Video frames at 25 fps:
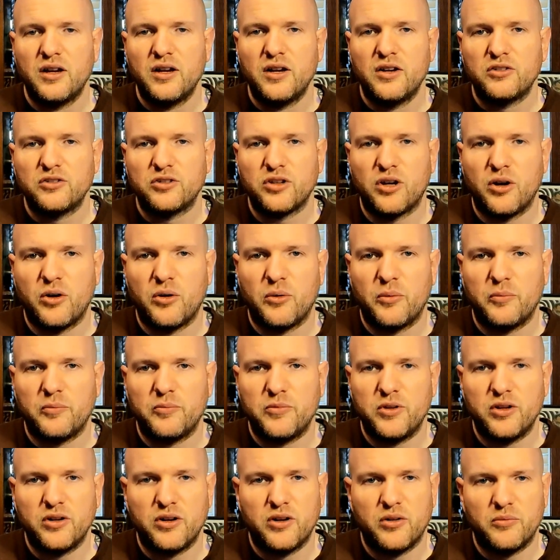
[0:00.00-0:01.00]
So,
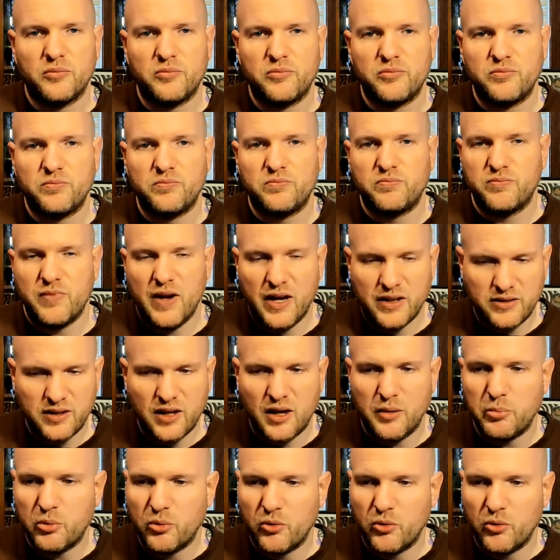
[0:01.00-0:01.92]
you know, at that